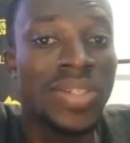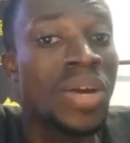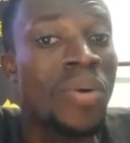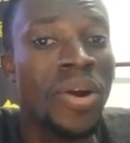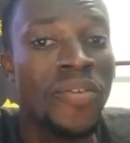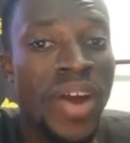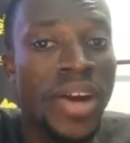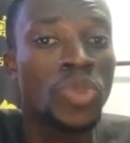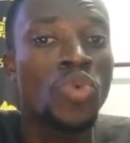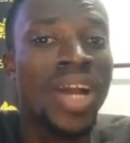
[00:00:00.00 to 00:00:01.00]
And they were
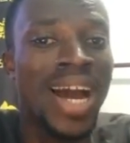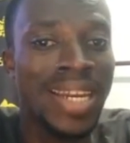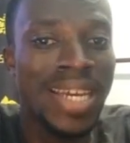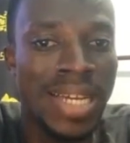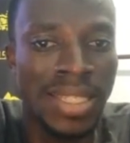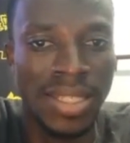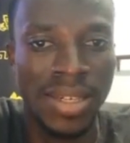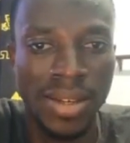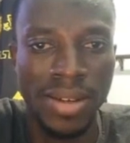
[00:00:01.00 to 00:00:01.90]
referring to Ghanaians.